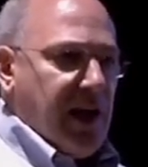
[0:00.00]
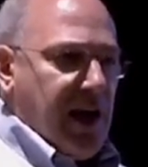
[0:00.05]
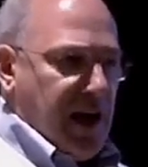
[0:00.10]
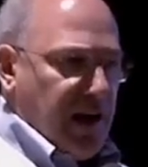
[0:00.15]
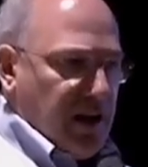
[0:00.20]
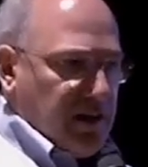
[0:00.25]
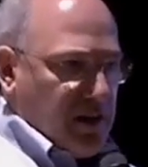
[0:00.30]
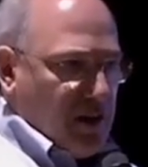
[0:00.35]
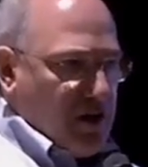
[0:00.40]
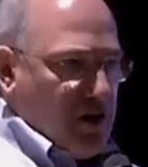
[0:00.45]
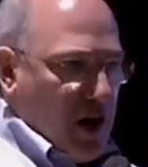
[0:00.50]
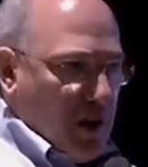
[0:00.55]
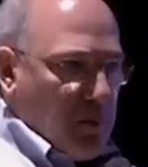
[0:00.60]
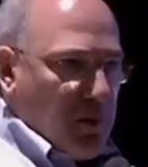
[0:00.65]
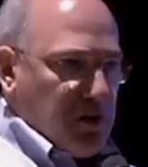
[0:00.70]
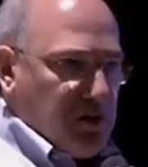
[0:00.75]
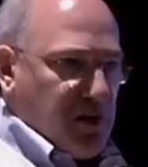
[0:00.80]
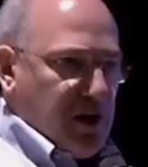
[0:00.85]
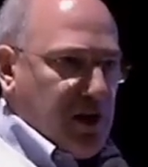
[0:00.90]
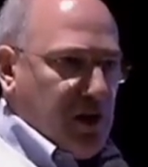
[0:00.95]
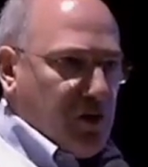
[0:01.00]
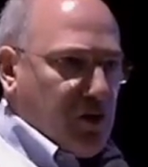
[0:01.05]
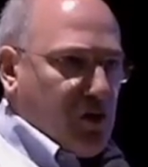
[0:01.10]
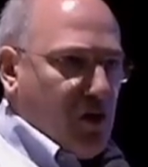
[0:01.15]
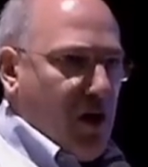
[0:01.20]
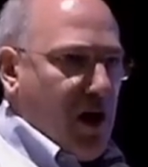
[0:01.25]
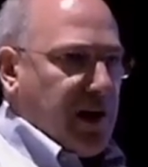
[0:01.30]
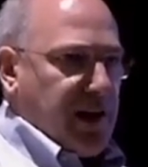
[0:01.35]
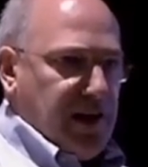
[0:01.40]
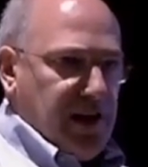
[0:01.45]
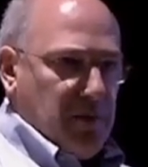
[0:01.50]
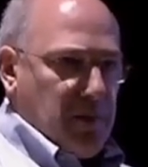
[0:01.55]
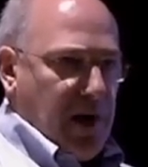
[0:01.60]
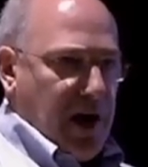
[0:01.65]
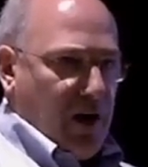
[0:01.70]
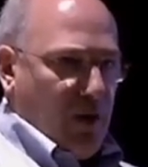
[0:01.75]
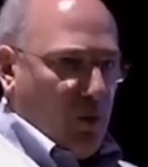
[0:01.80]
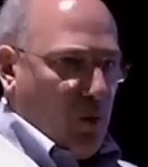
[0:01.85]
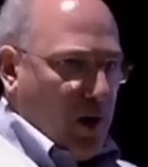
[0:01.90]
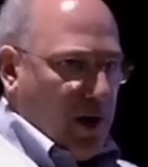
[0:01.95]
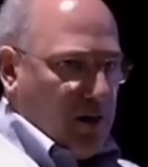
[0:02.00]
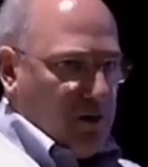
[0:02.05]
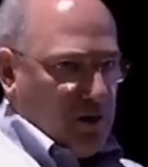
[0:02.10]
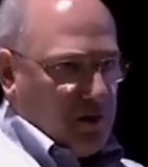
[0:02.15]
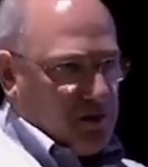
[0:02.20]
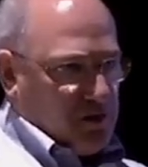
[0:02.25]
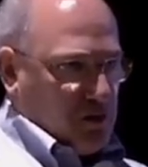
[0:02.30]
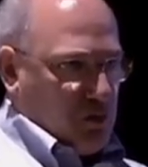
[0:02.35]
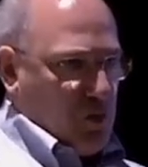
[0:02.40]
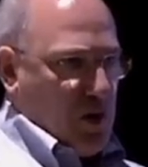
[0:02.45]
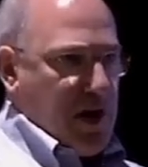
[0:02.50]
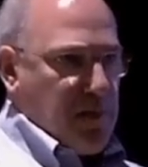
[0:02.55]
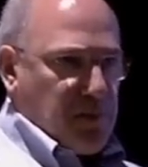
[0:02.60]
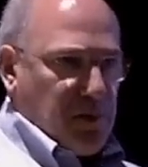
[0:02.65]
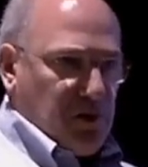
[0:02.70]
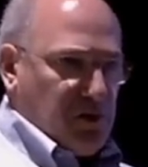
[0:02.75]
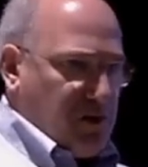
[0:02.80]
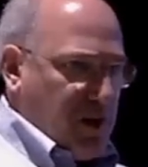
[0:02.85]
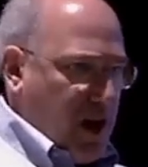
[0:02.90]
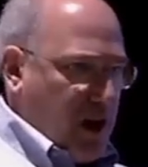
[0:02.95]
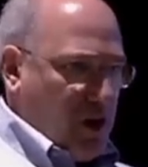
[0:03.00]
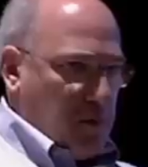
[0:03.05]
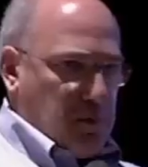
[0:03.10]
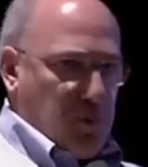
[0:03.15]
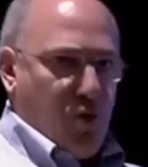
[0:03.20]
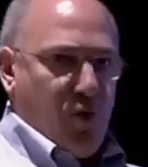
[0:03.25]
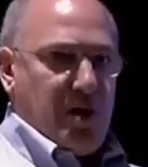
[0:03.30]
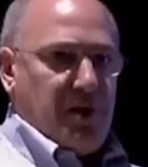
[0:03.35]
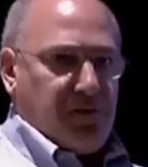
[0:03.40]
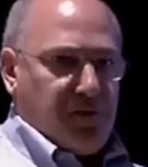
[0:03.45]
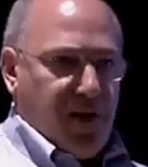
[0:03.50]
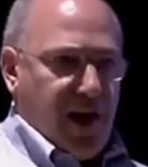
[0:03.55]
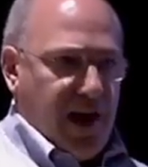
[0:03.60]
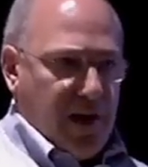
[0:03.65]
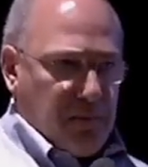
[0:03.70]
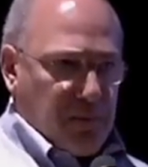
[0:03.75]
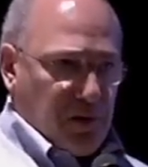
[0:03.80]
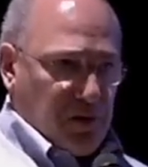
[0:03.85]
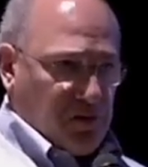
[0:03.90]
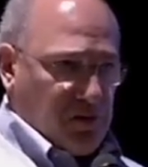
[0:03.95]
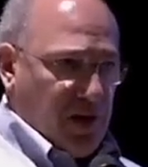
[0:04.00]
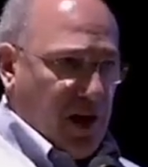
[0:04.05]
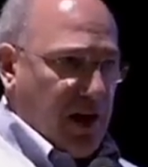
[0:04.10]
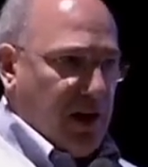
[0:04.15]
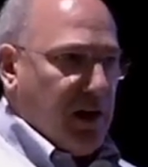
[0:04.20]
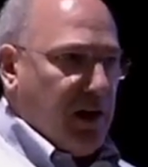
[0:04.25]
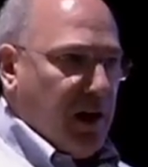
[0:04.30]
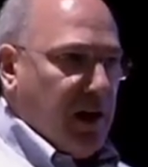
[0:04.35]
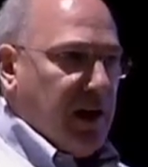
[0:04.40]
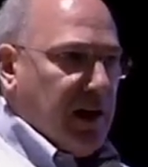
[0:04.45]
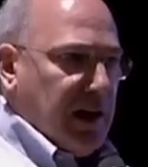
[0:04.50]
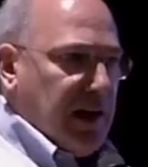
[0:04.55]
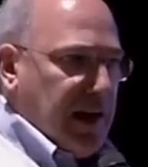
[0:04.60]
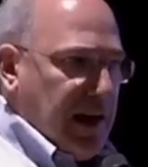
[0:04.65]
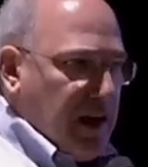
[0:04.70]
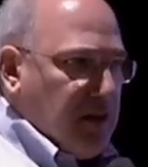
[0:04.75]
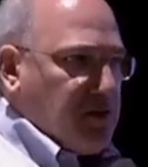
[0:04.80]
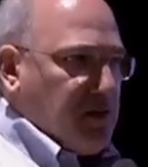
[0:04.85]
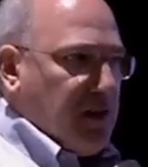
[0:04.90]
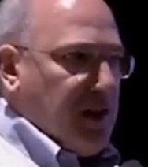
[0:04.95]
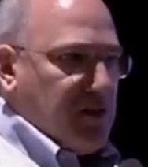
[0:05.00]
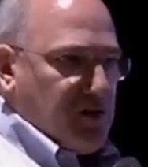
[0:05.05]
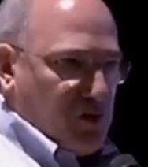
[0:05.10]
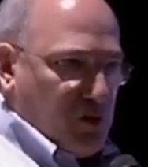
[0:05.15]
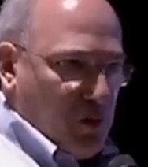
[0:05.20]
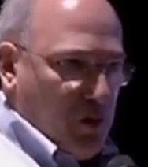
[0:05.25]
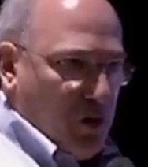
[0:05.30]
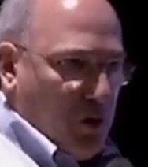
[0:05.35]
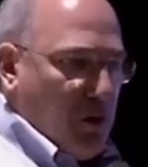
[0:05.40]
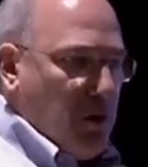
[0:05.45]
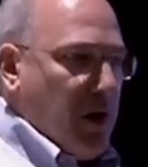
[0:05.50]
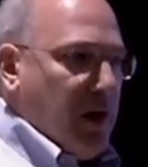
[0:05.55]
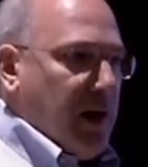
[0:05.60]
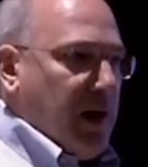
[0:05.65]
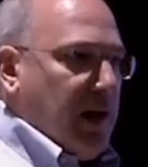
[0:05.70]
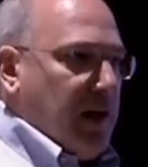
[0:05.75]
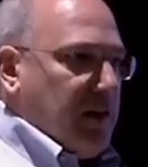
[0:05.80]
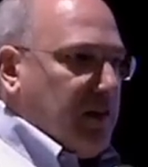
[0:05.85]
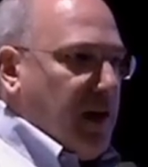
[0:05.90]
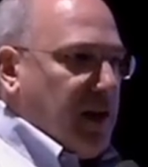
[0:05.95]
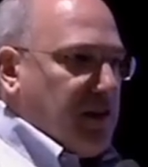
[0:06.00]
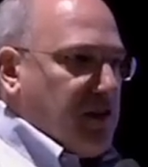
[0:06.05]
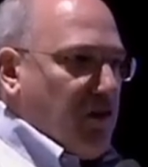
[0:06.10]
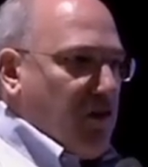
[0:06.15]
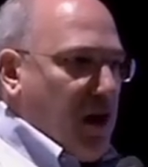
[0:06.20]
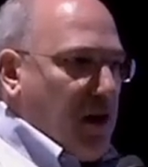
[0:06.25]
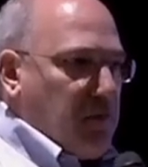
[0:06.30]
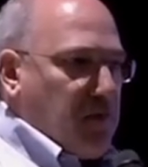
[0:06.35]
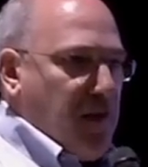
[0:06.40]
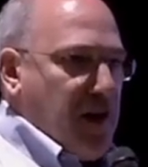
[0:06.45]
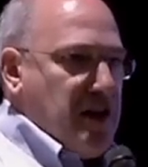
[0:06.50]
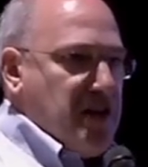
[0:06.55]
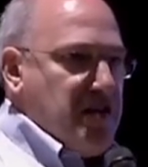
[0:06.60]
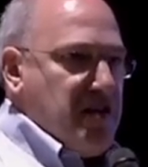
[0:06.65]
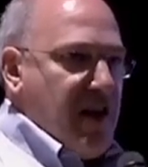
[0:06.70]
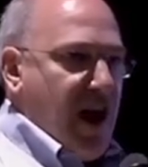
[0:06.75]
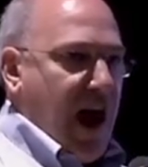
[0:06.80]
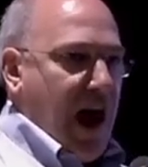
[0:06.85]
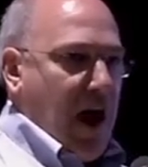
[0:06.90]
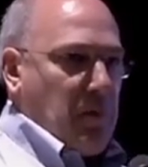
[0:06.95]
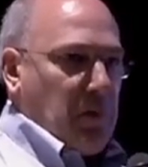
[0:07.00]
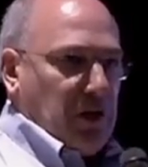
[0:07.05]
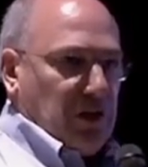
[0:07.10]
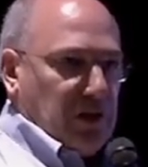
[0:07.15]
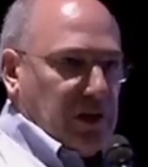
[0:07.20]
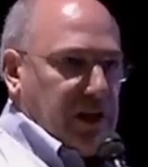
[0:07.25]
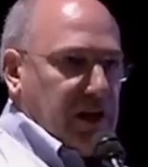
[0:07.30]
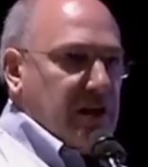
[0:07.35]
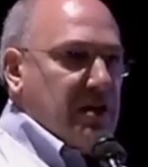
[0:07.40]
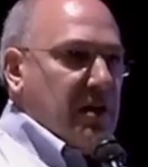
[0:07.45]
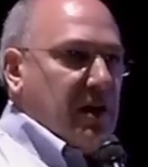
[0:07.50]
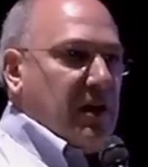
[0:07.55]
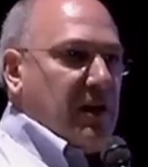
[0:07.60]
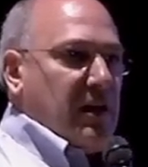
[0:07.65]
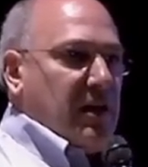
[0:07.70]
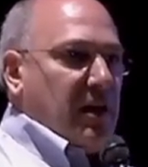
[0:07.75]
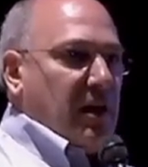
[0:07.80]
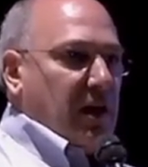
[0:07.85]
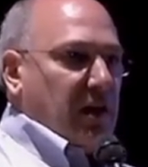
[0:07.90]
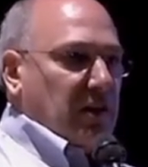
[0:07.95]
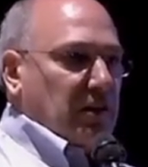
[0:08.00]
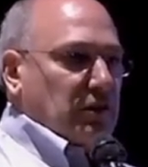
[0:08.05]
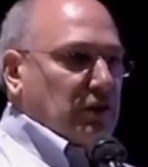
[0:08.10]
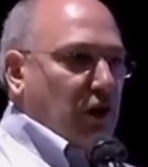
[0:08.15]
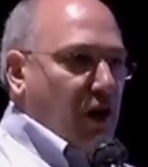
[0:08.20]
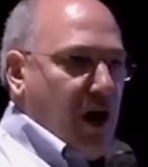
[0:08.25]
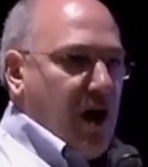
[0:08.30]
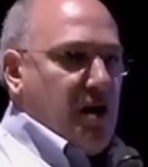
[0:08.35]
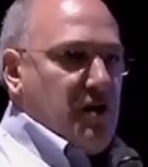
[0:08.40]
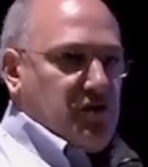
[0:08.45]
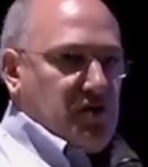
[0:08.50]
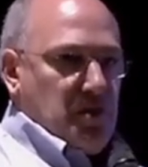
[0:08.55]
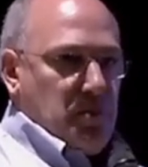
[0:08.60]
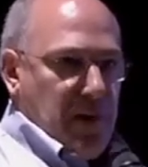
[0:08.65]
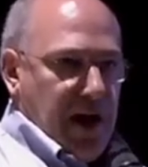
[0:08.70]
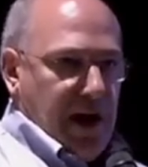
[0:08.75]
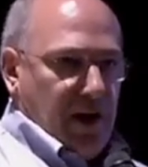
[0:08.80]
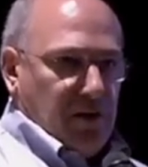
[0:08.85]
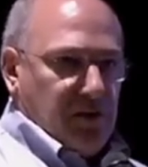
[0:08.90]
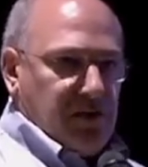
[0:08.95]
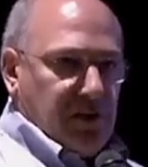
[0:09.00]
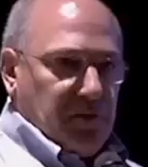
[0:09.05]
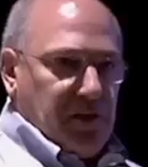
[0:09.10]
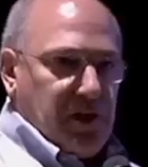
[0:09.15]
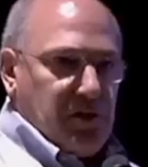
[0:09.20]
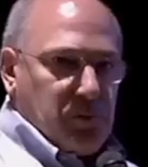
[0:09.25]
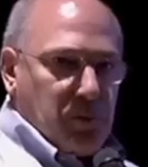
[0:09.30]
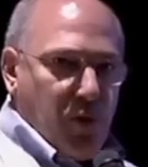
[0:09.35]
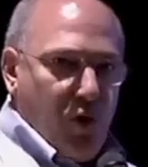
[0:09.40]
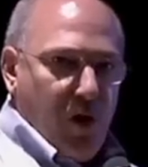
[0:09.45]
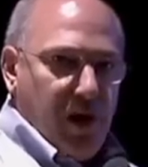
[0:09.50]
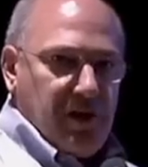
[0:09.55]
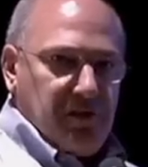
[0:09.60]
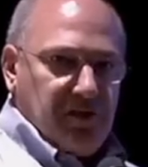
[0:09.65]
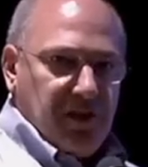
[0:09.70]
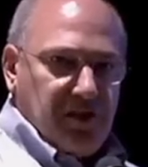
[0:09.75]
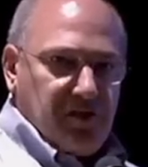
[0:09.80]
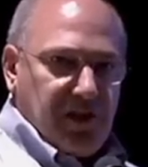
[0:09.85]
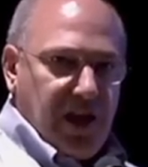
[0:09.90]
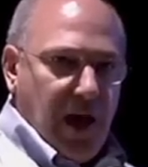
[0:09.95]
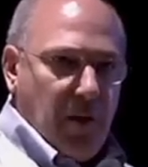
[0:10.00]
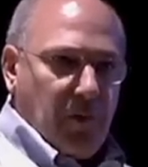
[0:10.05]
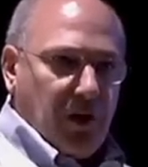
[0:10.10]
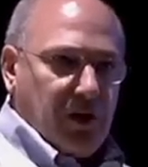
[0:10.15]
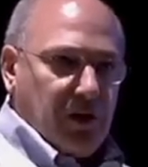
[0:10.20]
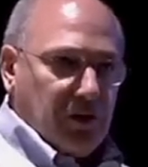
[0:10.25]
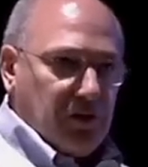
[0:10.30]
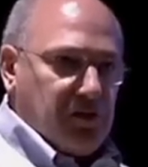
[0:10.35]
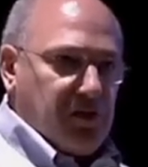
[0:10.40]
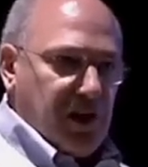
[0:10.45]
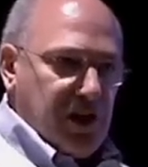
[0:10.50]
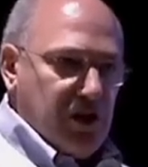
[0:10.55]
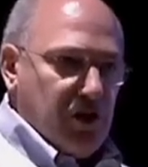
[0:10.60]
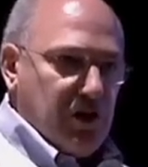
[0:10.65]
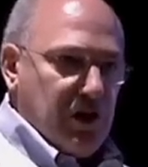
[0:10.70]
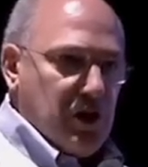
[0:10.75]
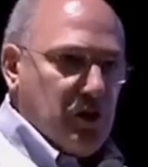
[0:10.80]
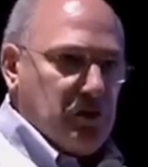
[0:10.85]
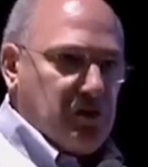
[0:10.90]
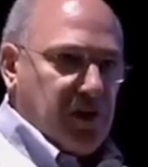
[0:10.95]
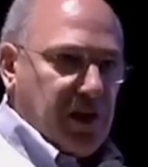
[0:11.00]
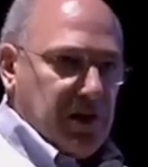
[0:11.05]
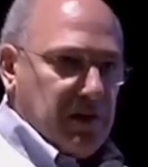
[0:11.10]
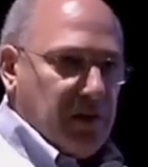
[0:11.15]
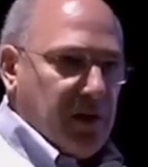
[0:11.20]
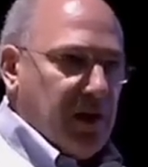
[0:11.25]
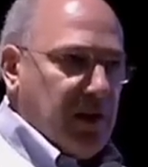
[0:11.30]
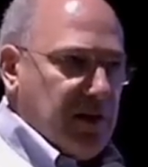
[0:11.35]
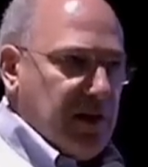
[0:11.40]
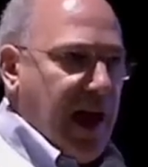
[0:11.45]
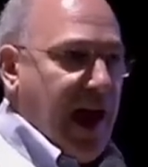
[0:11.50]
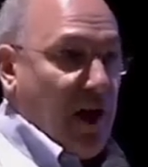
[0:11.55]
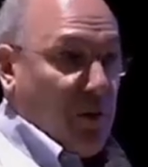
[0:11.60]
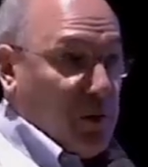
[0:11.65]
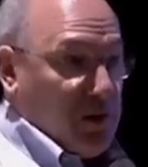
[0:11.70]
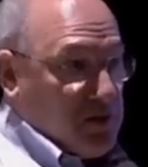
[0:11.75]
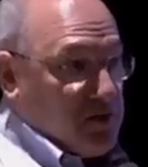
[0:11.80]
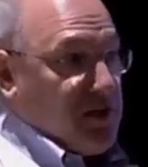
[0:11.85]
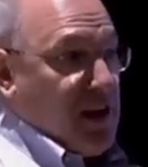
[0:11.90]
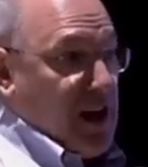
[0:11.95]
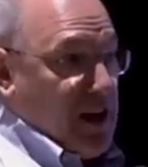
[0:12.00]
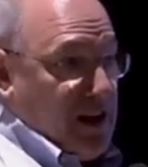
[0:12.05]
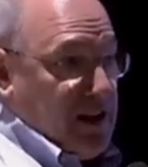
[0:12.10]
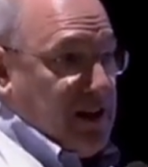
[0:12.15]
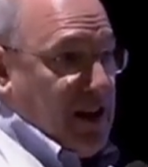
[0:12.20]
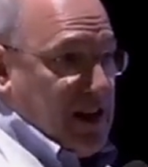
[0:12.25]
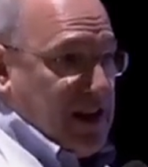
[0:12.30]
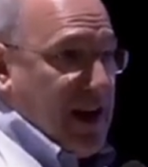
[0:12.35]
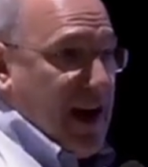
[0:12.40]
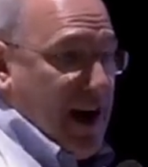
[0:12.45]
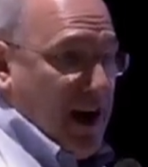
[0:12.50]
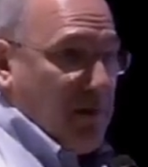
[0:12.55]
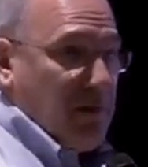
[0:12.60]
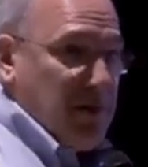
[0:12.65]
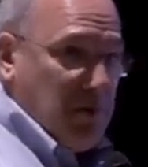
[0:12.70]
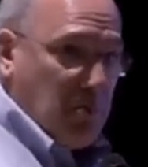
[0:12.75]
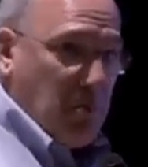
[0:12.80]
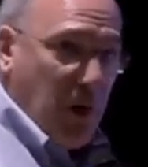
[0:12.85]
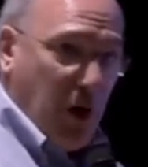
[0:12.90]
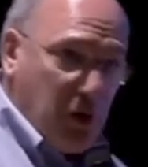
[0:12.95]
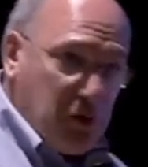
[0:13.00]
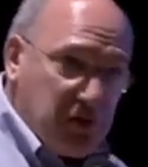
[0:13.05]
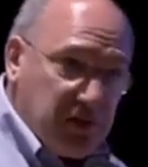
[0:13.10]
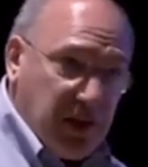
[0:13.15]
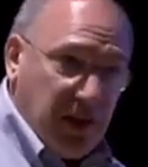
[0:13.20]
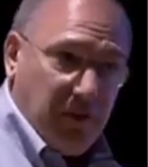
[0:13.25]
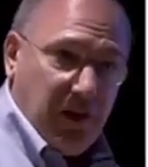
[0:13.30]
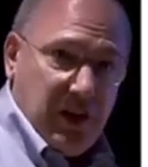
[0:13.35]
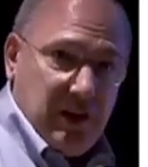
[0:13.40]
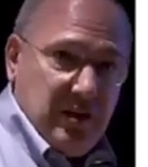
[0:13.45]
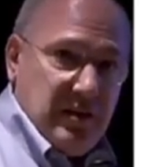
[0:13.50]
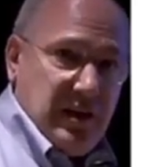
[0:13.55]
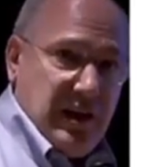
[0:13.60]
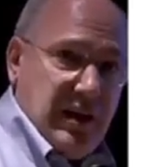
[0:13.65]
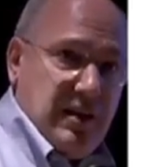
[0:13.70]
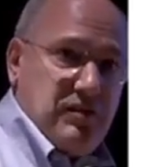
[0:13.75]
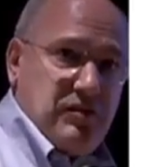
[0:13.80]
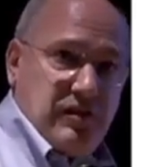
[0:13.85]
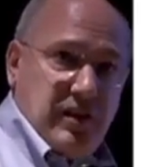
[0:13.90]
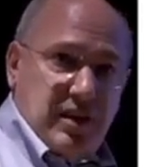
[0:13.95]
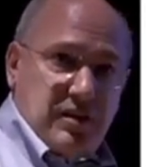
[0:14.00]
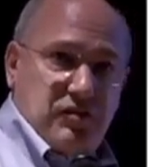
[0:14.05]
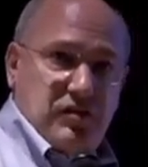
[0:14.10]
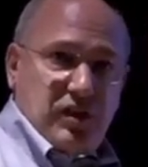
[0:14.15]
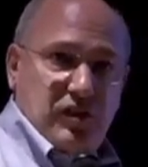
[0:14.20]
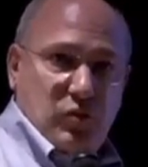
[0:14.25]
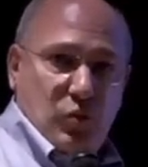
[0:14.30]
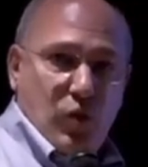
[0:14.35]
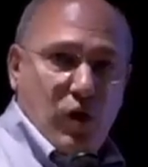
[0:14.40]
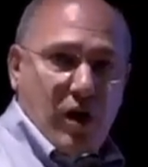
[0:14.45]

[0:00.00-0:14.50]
And at the numbers that you're talking about, whether it's 3% or 0.5%, isn't it true that there are phenomenally large amounts of these poisonous chemicals that you're using, notwithstanding that, yeah, most of it is, is just